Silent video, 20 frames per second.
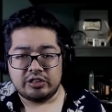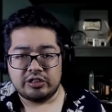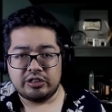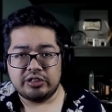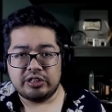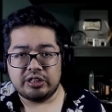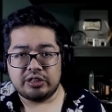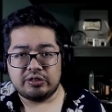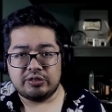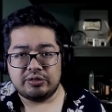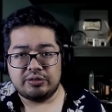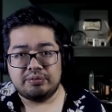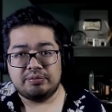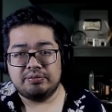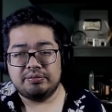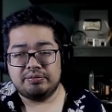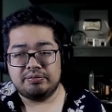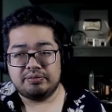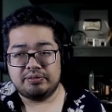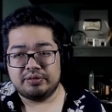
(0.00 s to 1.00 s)
you know,
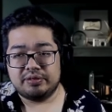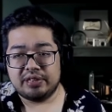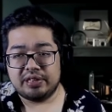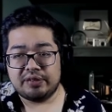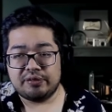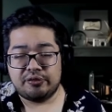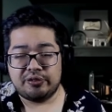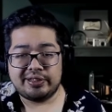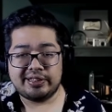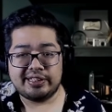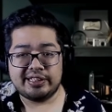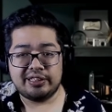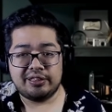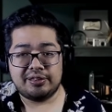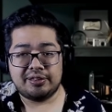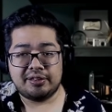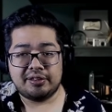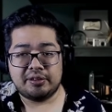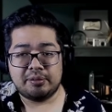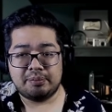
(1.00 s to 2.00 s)
if we
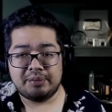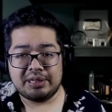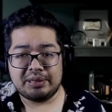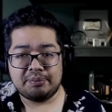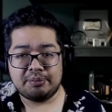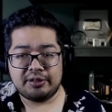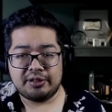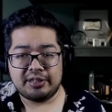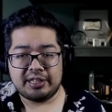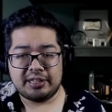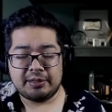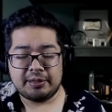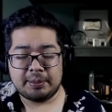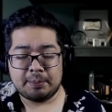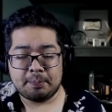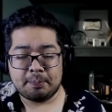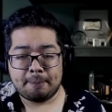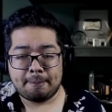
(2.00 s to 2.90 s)
kill all the people that,